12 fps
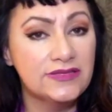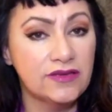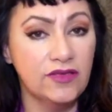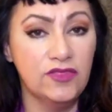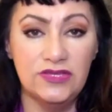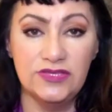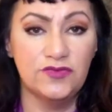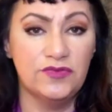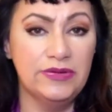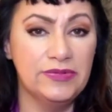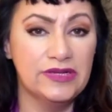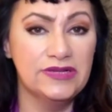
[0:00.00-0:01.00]
Look at these
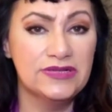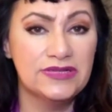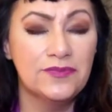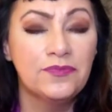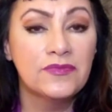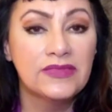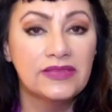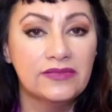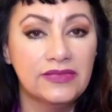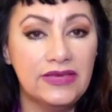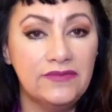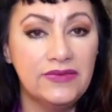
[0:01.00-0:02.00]
3 birds
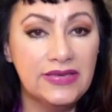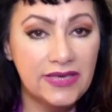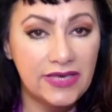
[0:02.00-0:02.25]
leaving.